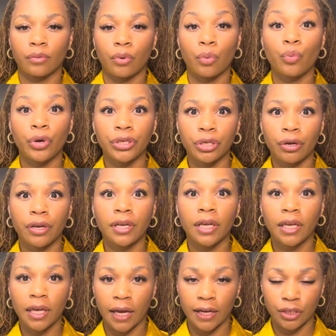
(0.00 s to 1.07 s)
And when you're in a
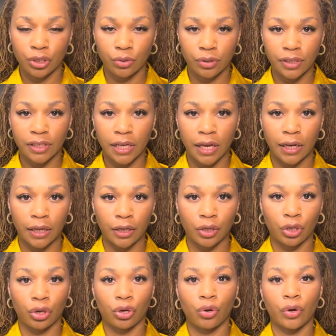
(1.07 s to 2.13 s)
casual setting,
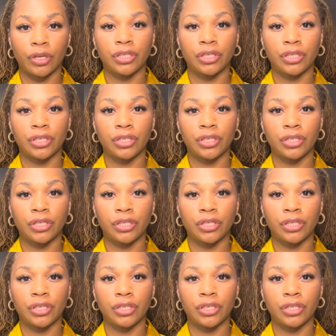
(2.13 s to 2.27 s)
you're going